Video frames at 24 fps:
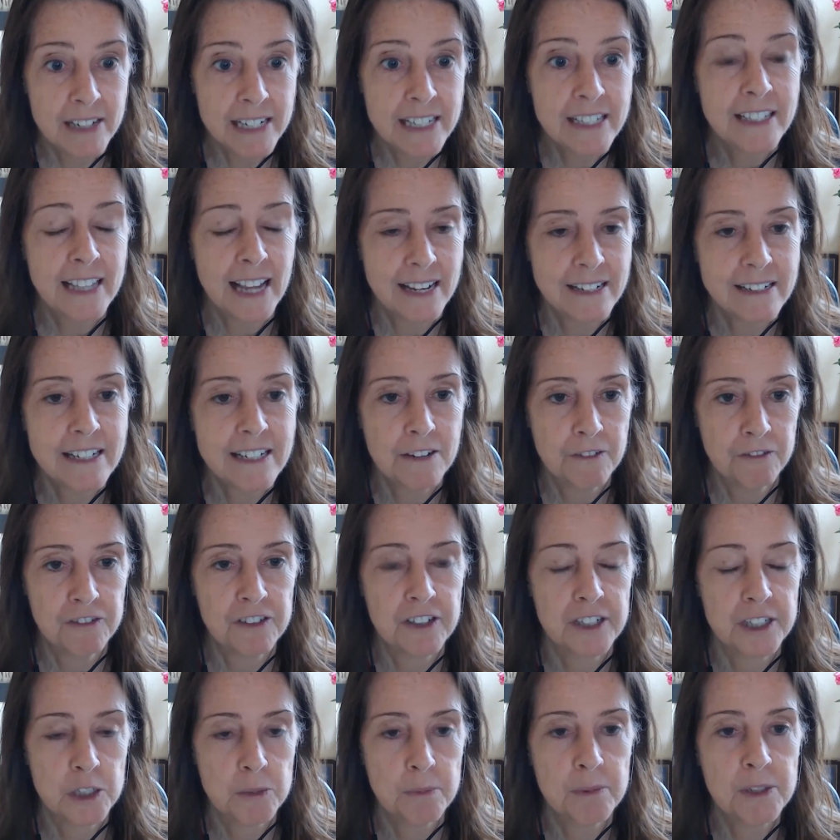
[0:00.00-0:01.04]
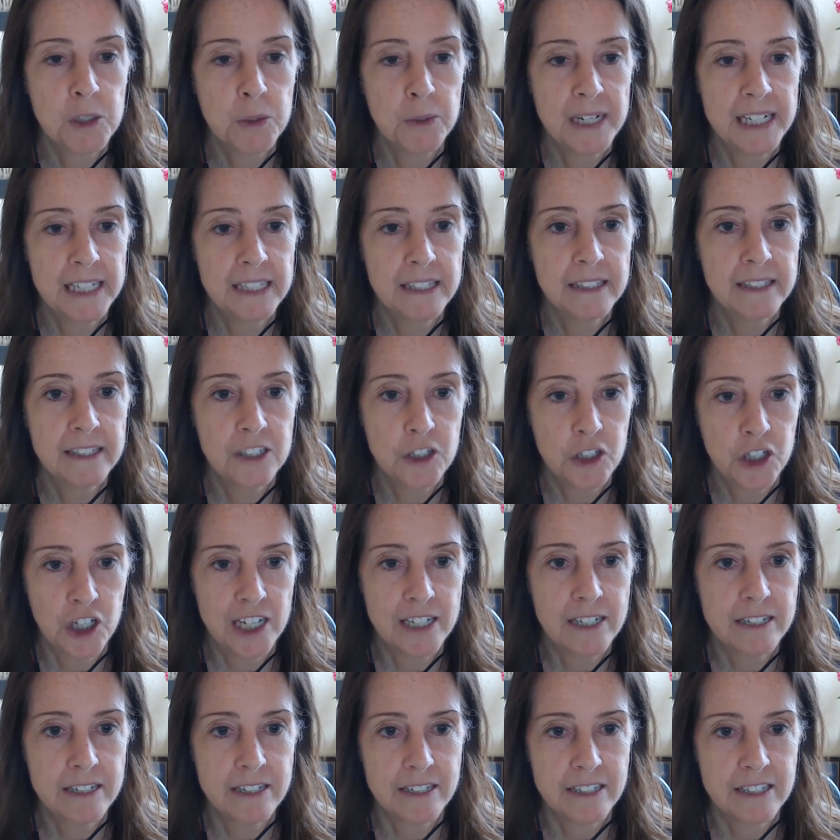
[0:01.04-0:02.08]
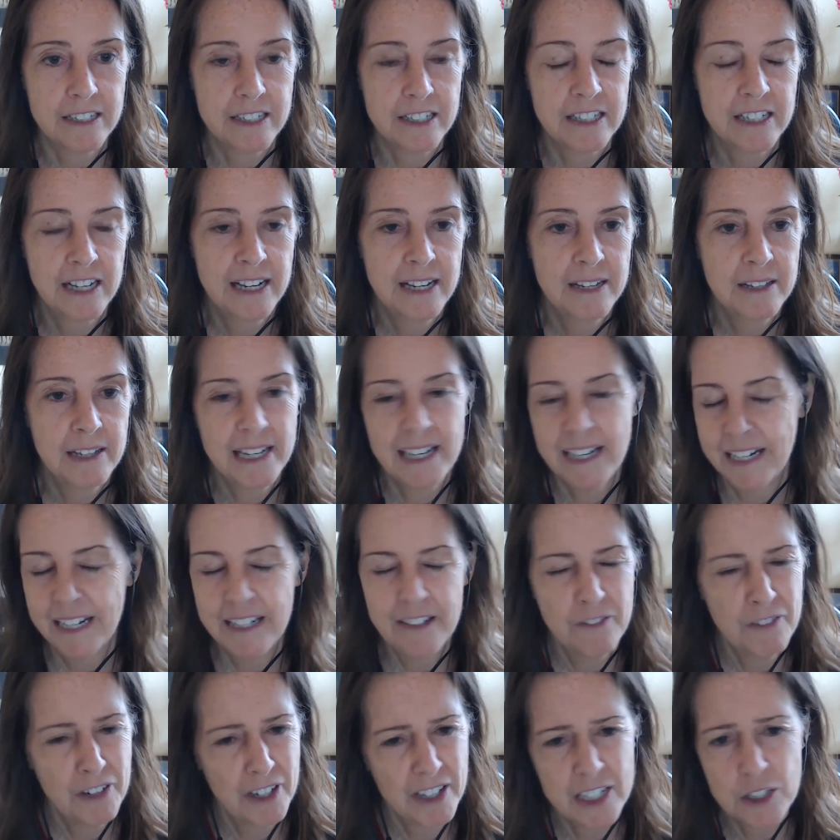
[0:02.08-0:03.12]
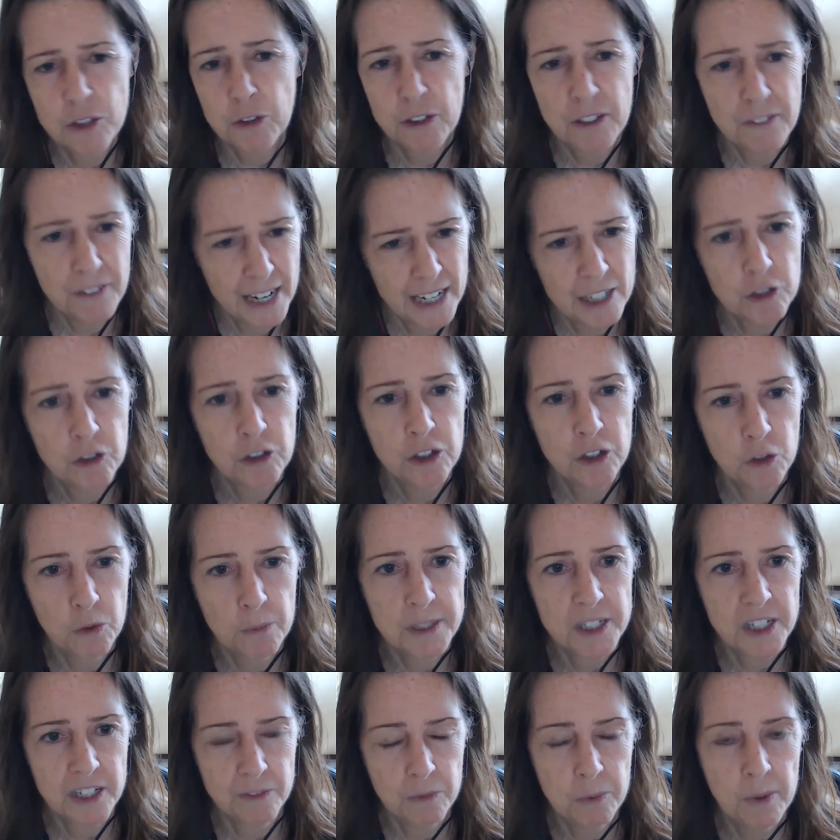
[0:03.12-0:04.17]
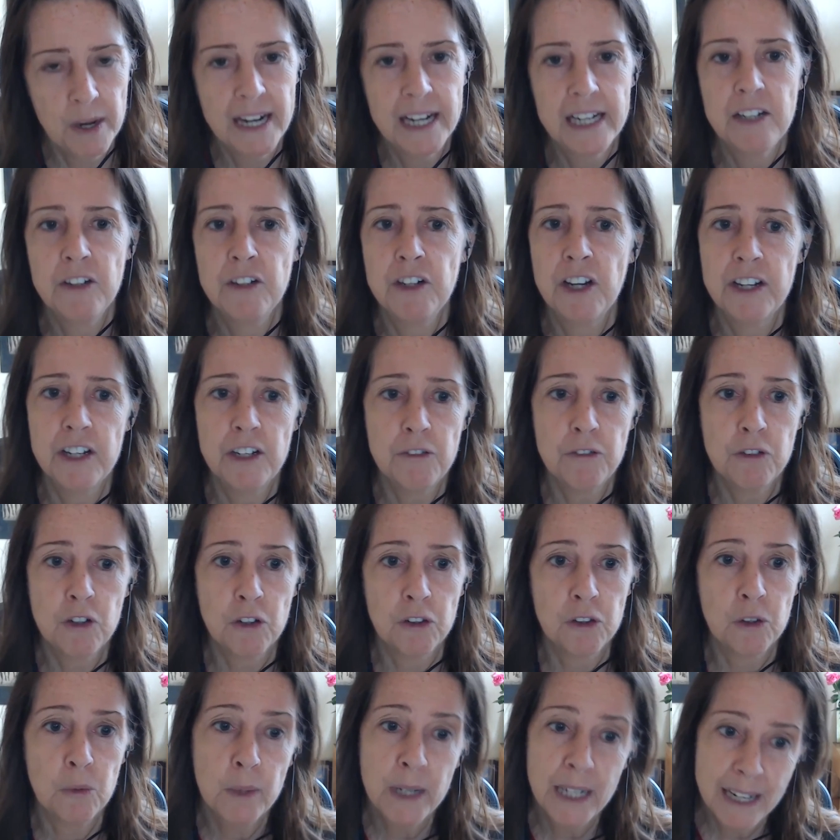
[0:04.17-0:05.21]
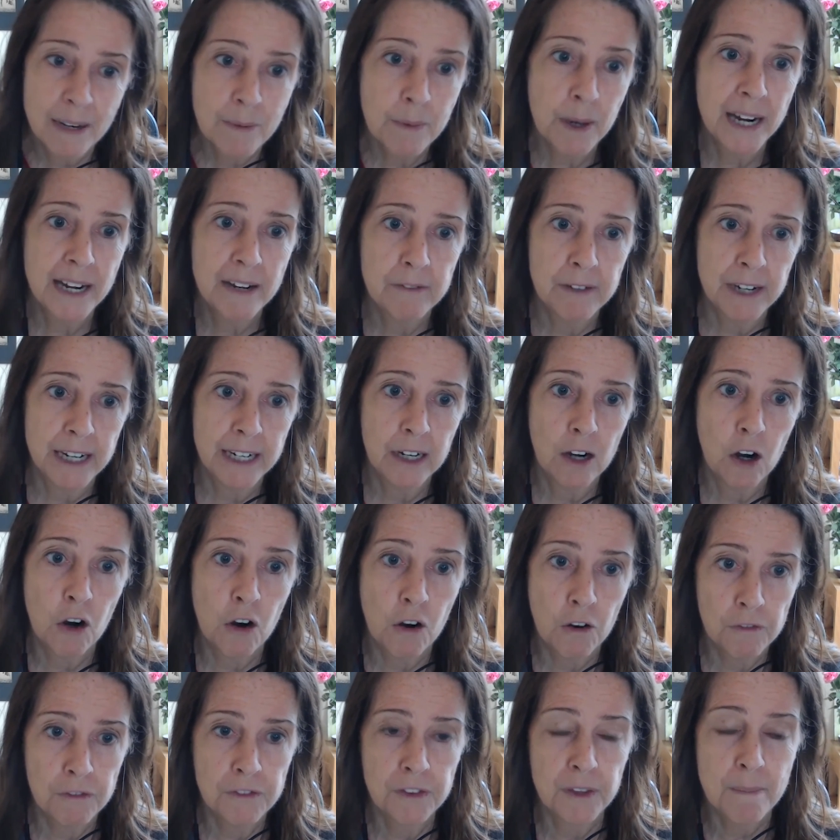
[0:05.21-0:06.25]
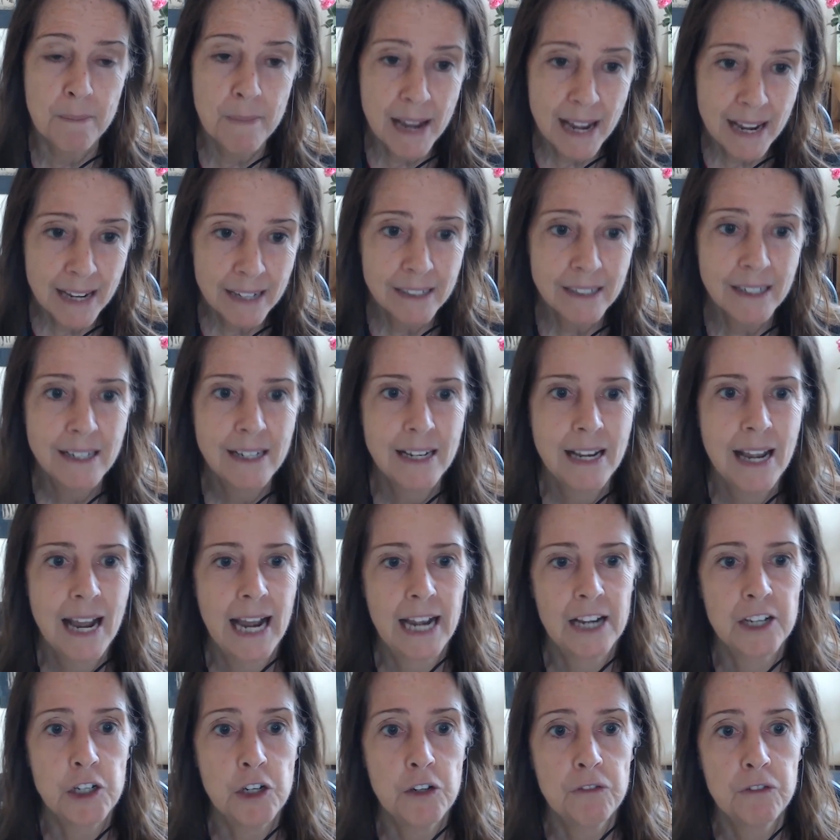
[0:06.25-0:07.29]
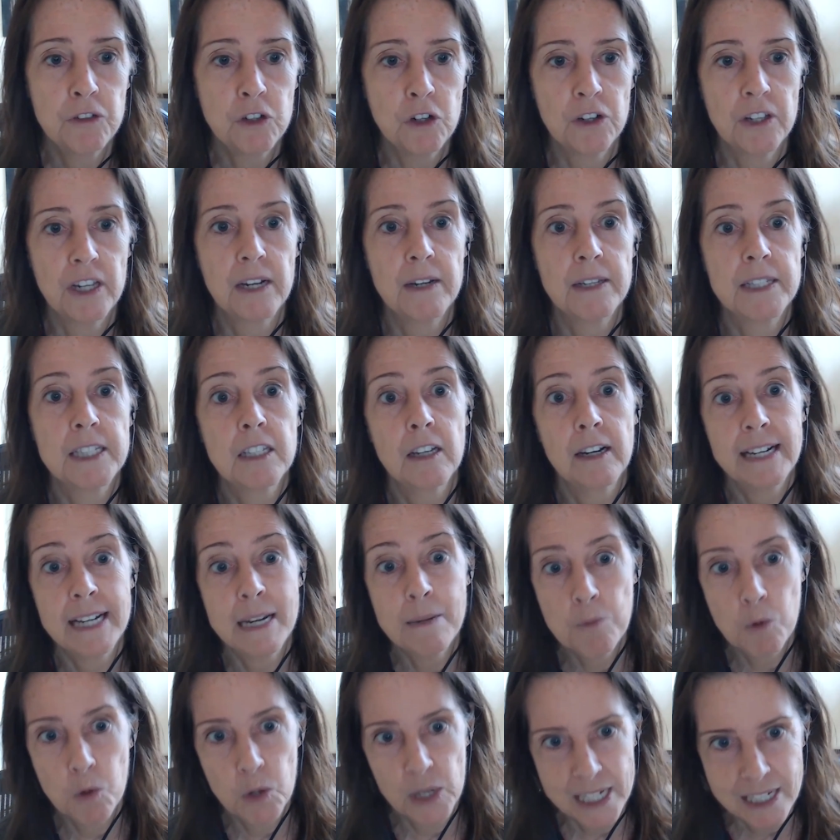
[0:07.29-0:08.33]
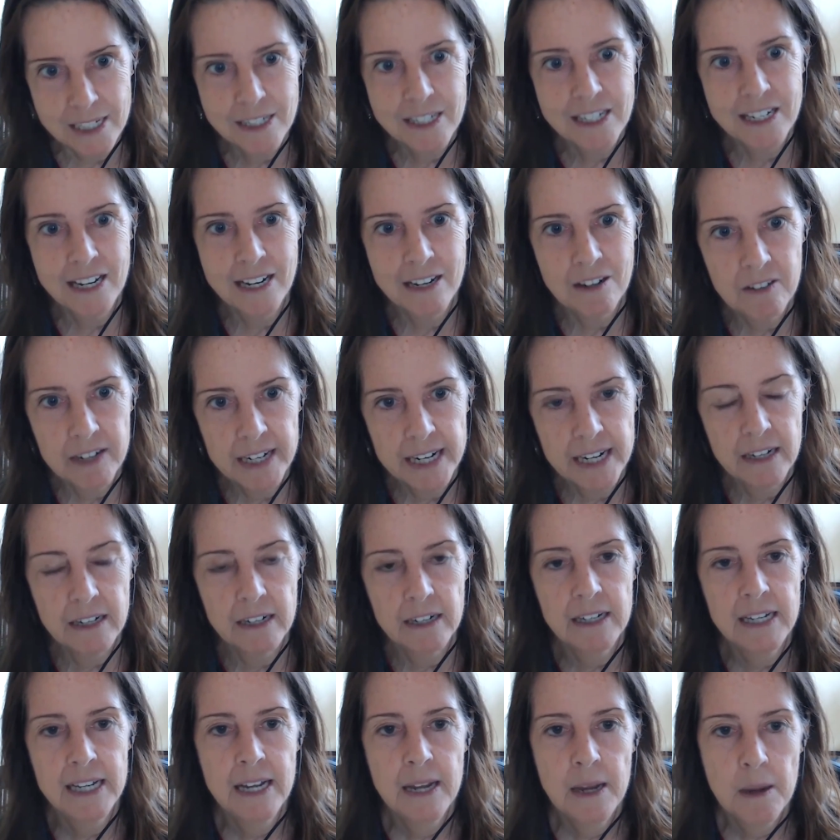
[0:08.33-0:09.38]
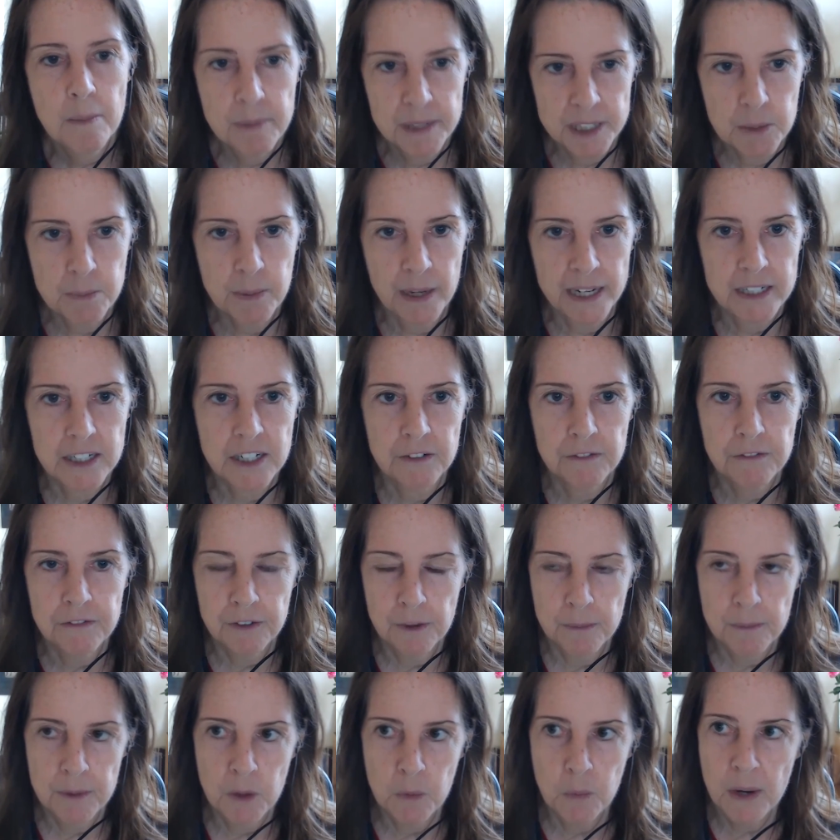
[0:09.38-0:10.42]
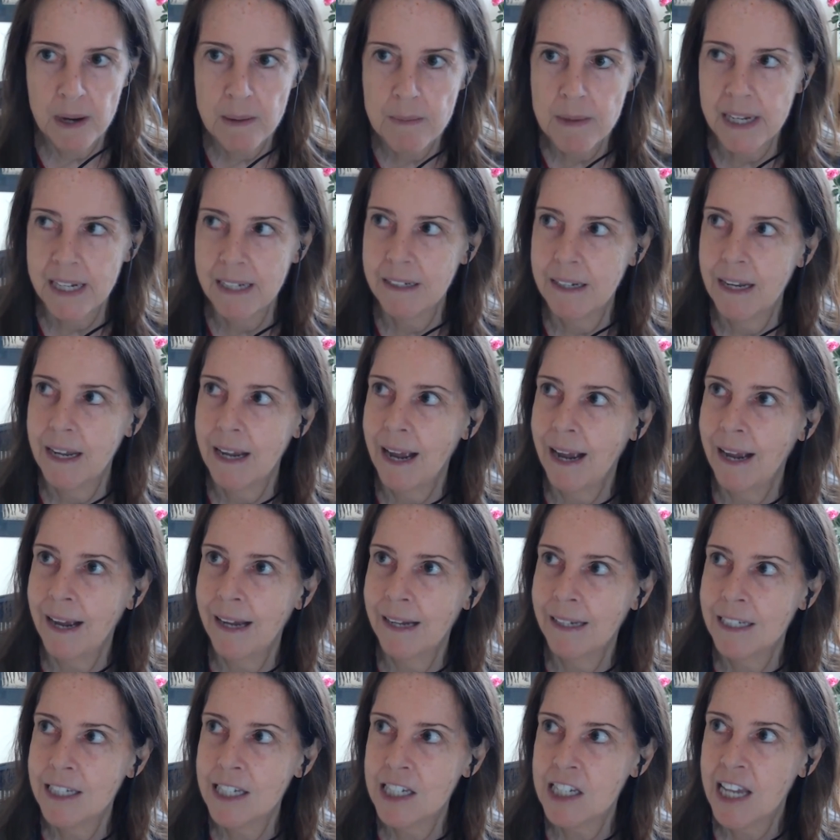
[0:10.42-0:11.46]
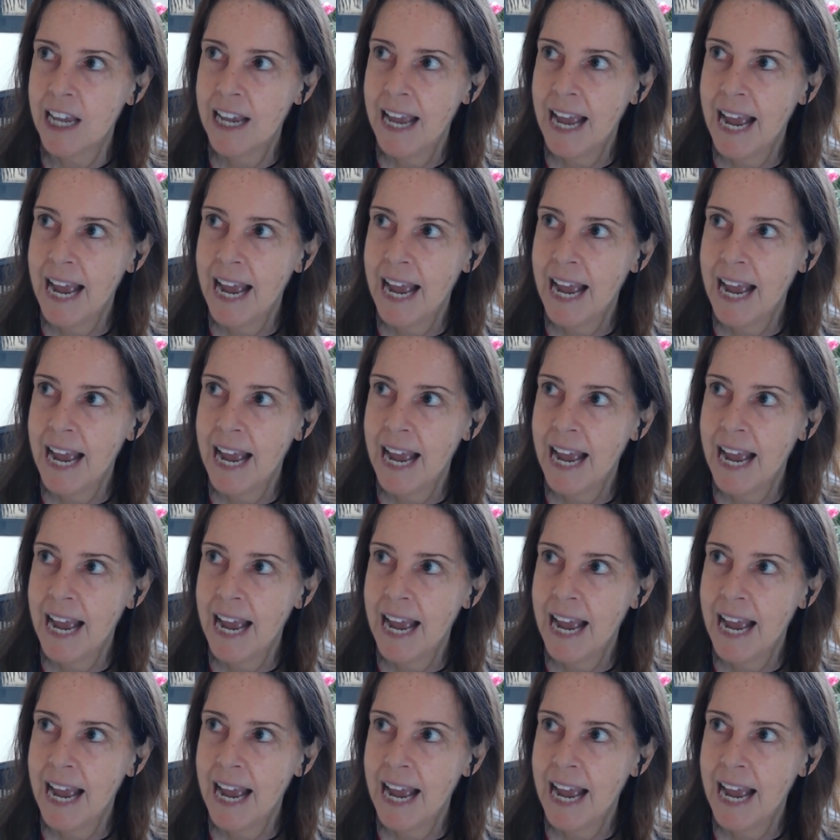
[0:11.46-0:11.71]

is that difference between the genders in a very sort of heteronormative way. You've got the willy waving of the men, and you've got a slightly more interior perspective from the women. And